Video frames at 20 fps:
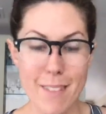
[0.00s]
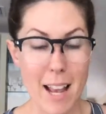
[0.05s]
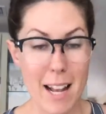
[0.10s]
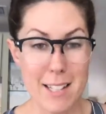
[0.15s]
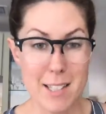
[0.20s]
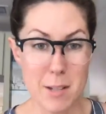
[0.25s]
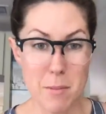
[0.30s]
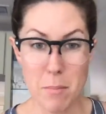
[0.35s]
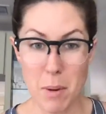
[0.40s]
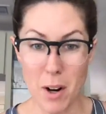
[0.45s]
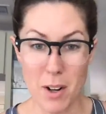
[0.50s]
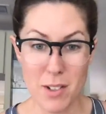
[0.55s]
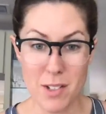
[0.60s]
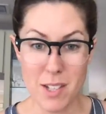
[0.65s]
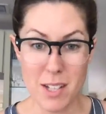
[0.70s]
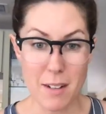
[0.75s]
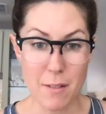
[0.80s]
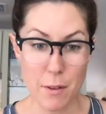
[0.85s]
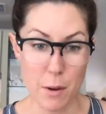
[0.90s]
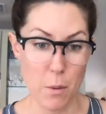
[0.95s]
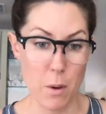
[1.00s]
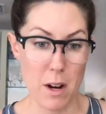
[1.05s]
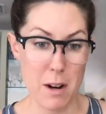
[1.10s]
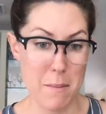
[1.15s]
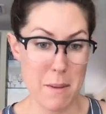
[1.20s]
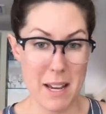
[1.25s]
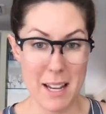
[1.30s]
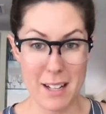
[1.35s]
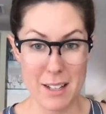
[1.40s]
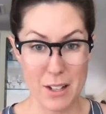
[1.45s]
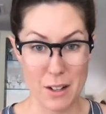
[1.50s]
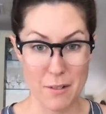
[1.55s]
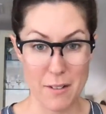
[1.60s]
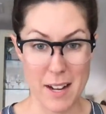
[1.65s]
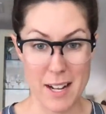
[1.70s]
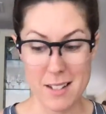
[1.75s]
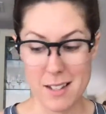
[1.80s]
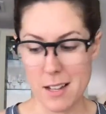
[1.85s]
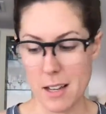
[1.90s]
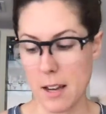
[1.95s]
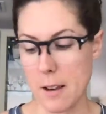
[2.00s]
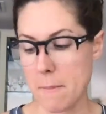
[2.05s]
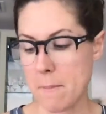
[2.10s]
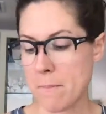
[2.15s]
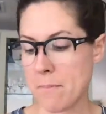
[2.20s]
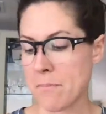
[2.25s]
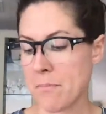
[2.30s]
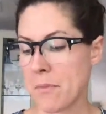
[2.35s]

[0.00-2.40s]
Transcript: and some parsley if you want to make it look fancy.